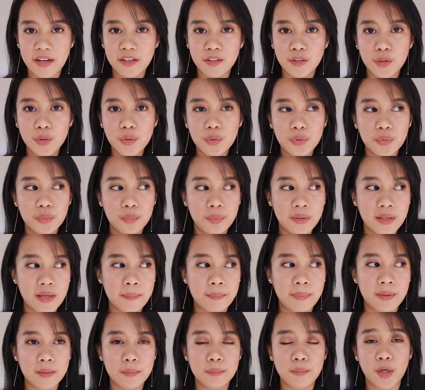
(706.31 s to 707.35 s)
you to be a
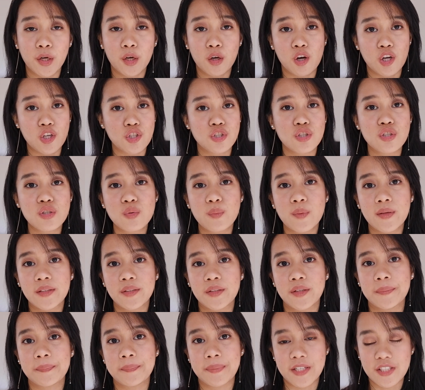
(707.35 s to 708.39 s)
bit more conscious with
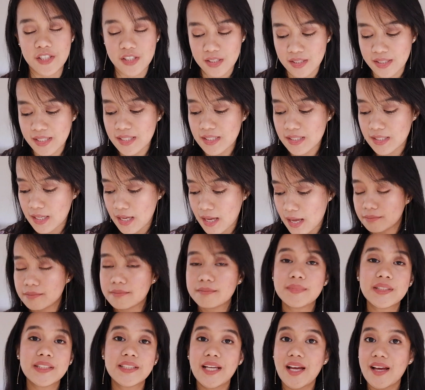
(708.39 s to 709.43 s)
your purchases.
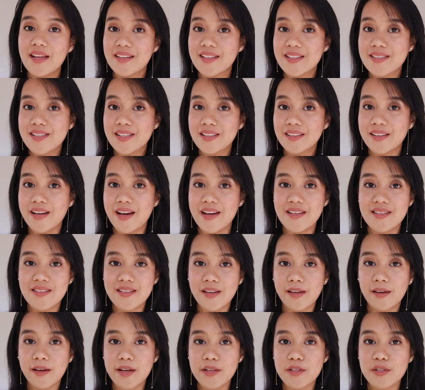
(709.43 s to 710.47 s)
But yeah, that's it, guys.
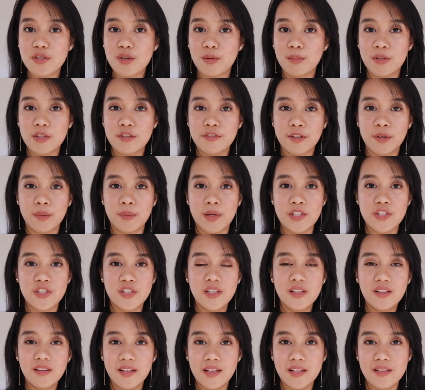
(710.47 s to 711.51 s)
Thank you guys so much for
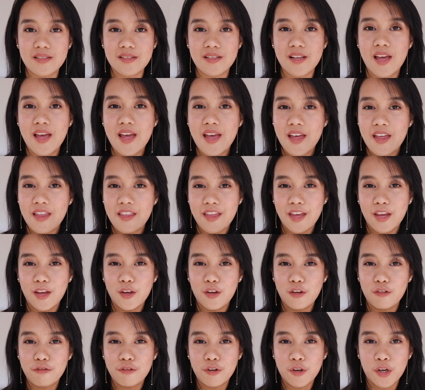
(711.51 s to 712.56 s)
watching.
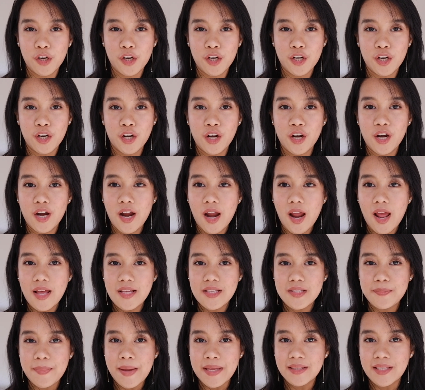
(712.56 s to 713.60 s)
Thank you for
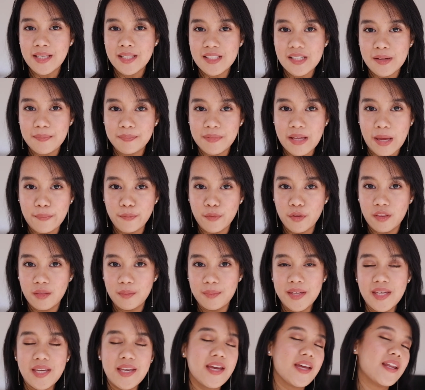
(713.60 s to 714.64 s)
spending some time with
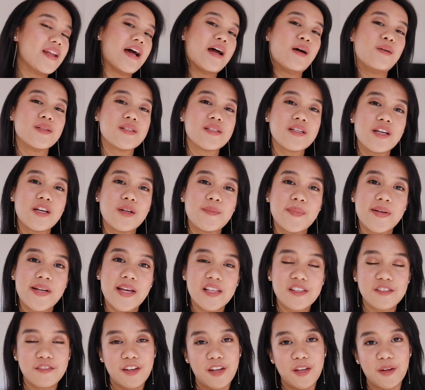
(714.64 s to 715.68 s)
me, and I will see you in my
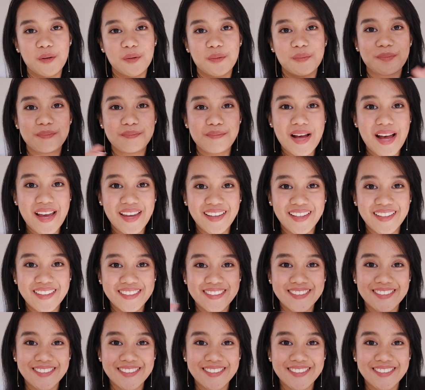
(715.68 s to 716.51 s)
next video. Bye.